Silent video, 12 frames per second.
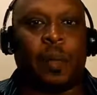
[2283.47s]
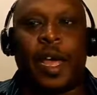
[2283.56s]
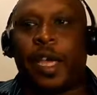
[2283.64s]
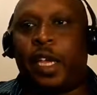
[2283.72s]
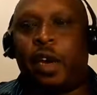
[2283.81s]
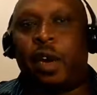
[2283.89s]

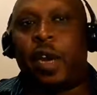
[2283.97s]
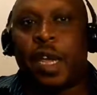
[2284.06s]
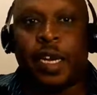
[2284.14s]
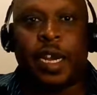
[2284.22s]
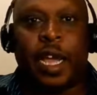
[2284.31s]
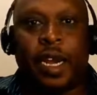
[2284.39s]
like your
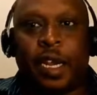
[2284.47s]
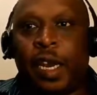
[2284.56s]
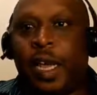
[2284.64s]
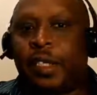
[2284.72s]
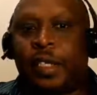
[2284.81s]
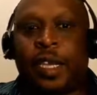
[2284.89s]
Danny
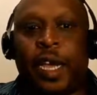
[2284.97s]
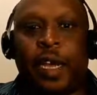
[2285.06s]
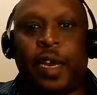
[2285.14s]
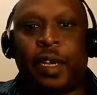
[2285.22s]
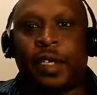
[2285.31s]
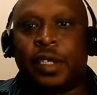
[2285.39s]

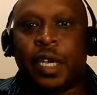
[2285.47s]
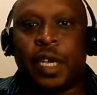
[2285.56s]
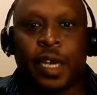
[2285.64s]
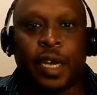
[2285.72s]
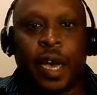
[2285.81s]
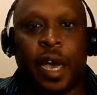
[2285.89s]
Lanzanas.
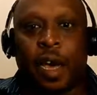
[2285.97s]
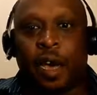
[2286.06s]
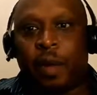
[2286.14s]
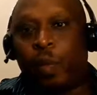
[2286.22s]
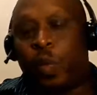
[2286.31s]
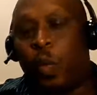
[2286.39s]

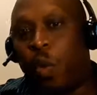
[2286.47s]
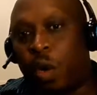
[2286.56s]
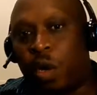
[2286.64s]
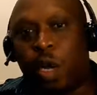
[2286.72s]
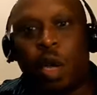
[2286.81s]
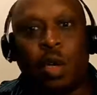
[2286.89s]

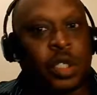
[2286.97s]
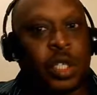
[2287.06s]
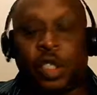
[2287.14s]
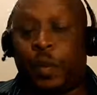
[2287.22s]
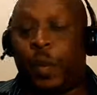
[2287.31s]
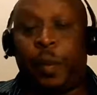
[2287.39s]
Will
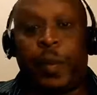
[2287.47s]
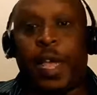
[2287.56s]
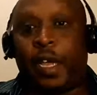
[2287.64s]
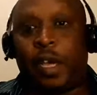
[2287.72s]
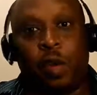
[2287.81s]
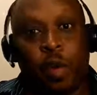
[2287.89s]
Golston's been
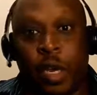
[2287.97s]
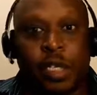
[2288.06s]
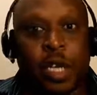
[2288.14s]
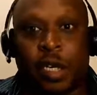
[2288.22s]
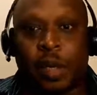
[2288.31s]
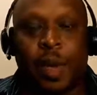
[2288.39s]
we had
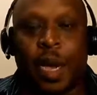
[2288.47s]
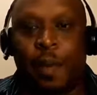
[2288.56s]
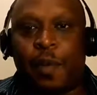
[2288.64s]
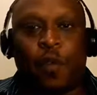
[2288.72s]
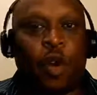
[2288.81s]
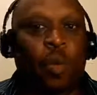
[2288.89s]
talked about
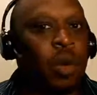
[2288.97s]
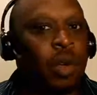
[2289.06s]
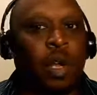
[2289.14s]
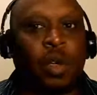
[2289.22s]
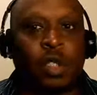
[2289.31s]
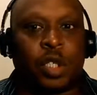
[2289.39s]
before. Will
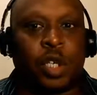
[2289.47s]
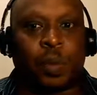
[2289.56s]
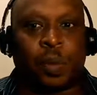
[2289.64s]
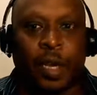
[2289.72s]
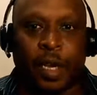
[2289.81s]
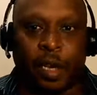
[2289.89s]
Golston
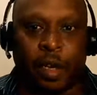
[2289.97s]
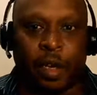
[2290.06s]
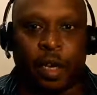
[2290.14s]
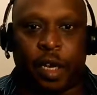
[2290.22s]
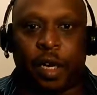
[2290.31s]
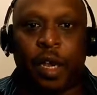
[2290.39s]
playing
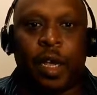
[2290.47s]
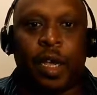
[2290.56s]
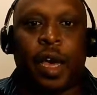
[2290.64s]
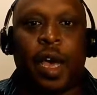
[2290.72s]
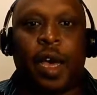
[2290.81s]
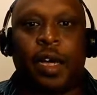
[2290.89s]
good.
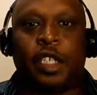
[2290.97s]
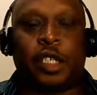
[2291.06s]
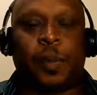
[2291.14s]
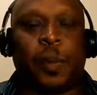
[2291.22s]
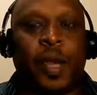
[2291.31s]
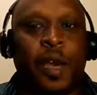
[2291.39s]

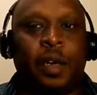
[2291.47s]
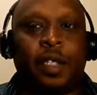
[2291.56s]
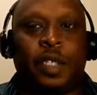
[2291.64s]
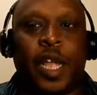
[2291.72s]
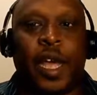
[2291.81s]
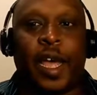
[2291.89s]
Just
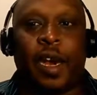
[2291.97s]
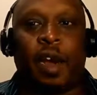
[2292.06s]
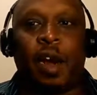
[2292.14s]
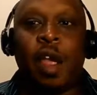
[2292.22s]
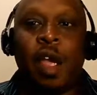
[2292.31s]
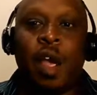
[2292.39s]
players that
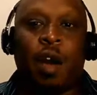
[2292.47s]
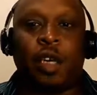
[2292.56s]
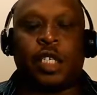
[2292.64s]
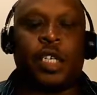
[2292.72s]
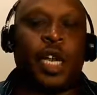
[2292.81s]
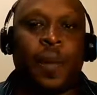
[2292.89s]
are
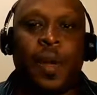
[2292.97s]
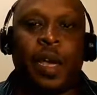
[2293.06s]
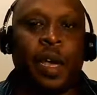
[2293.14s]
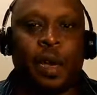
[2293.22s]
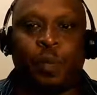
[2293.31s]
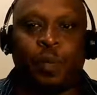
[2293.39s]
stepping
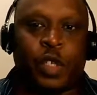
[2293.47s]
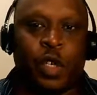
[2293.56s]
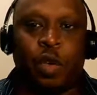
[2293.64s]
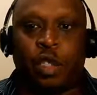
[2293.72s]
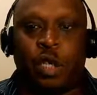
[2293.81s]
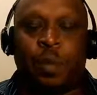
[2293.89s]
up
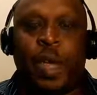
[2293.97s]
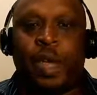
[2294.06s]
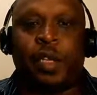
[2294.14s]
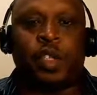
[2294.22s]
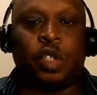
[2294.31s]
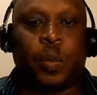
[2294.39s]
to make
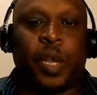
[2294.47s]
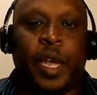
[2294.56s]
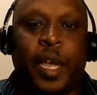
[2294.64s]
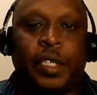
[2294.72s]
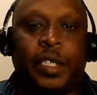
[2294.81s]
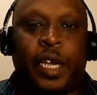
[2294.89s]
those
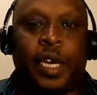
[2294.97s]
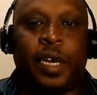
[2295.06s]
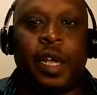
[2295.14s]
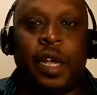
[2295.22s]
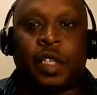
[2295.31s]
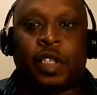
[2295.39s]
plays and
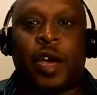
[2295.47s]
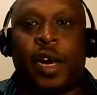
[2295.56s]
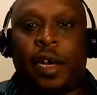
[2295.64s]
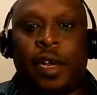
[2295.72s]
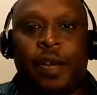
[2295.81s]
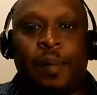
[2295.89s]
try
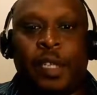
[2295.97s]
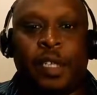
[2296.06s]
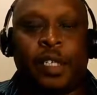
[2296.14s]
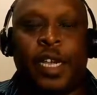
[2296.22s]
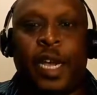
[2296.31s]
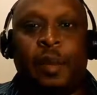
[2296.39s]
to limit the
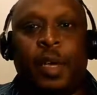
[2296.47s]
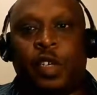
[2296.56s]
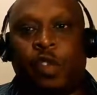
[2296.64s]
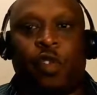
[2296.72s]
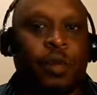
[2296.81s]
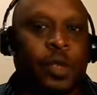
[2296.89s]
damage
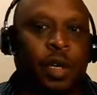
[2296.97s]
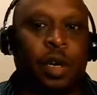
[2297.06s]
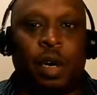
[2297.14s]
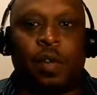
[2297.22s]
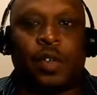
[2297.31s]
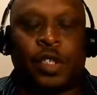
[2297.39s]
from a
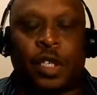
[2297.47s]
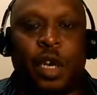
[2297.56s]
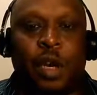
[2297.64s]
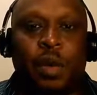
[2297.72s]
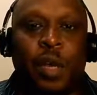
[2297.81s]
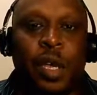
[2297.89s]
turnover. So